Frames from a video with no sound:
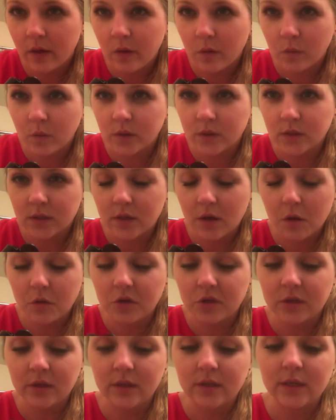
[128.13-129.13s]
other ones though,
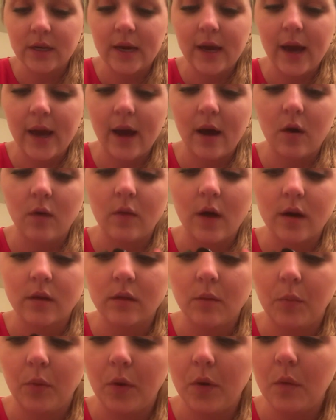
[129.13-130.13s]
just to see how, like
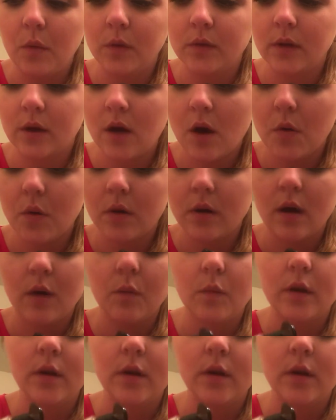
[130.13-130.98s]
the blue one, the coconut